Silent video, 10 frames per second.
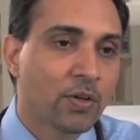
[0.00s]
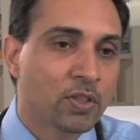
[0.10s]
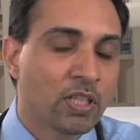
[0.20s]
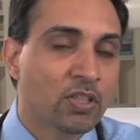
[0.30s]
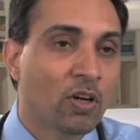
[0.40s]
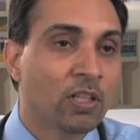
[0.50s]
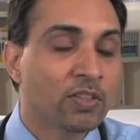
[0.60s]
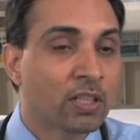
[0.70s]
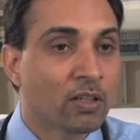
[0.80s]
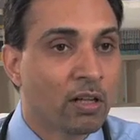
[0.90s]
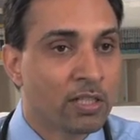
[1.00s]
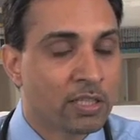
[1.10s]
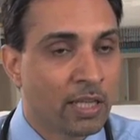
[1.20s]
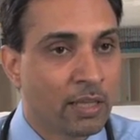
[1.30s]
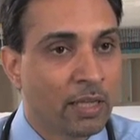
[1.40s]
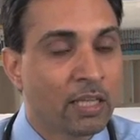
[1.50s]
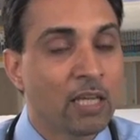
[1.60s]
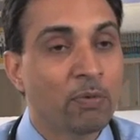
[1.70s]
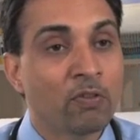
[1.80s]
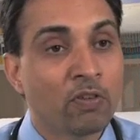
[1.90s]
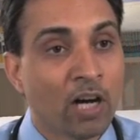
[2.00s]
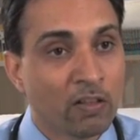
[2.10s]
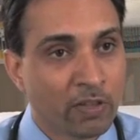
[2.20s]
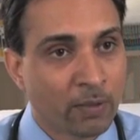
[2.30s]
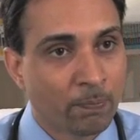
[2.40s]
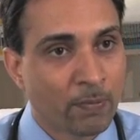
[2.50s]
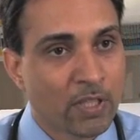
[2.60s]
So these are all technologies, and they keep evolving.